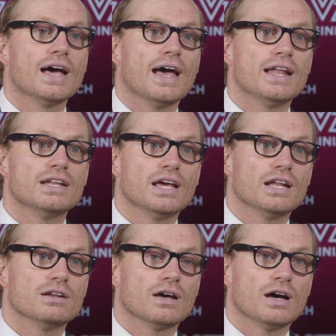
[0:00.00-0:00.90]
and
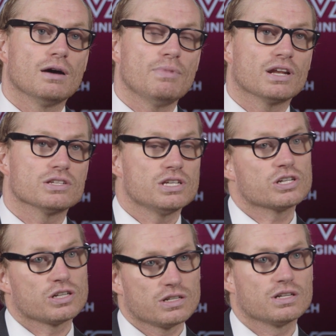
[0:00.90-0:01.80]
then uh, make,
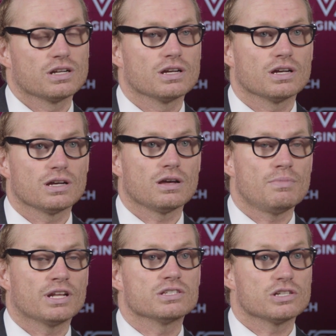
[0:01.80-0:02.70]
decision, uh,
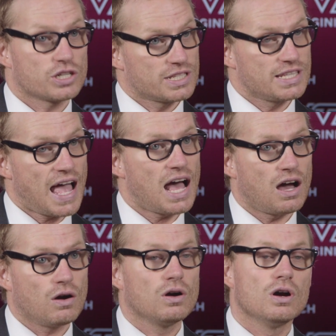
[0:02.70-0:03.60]
make decisions
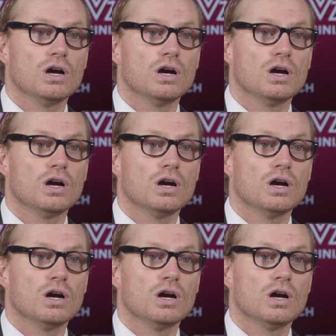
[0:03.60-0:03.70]
now